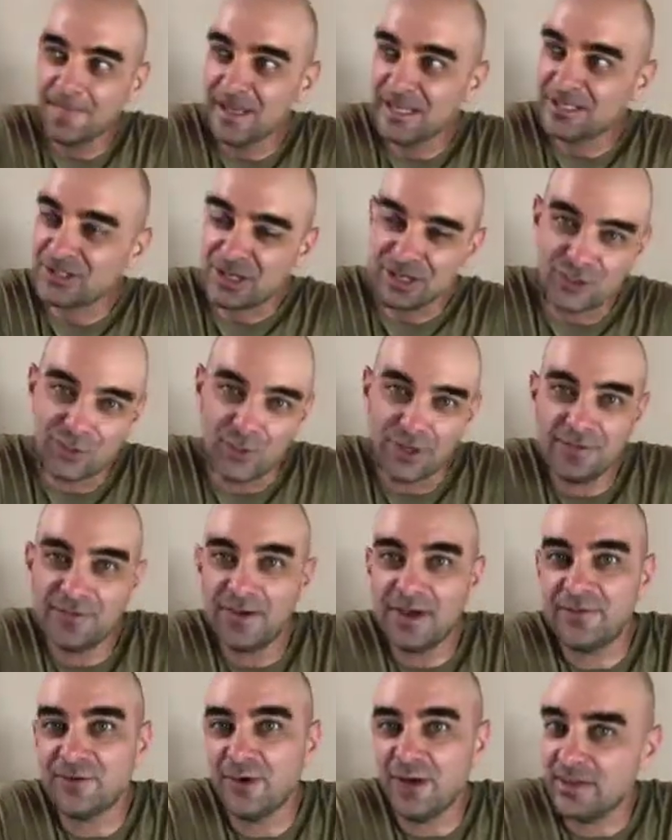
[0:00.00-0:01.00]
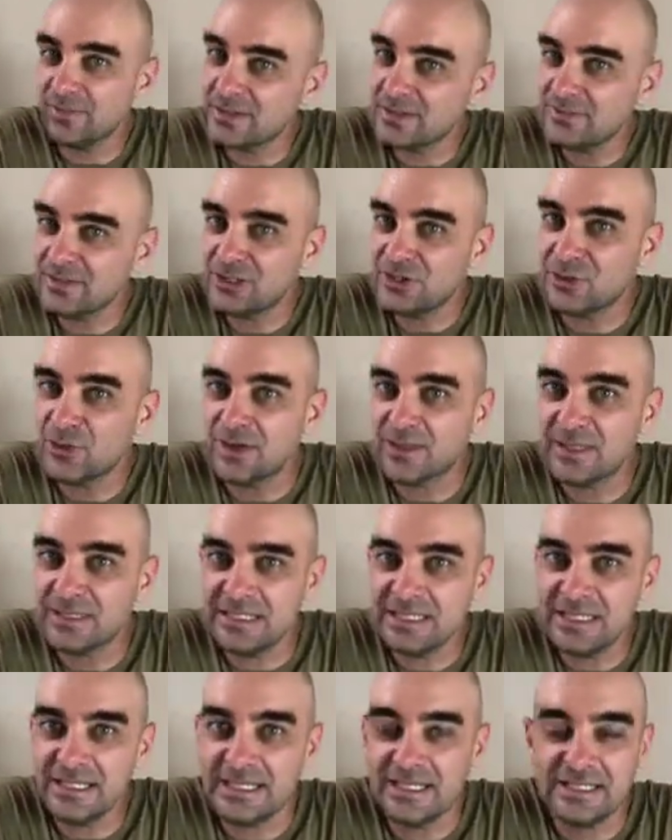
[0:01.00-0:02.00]
It's got 25 grams of each one of the
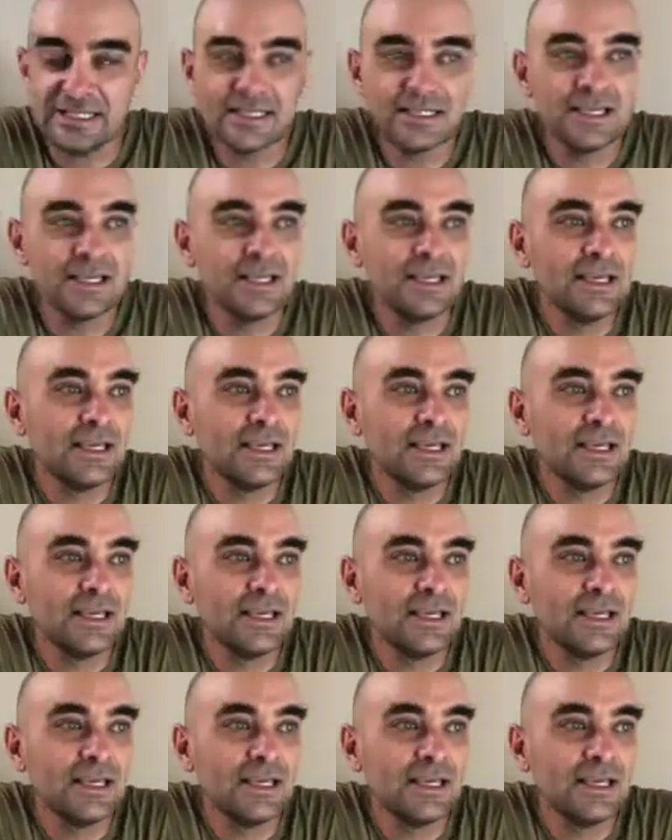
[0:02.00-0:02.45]
teas,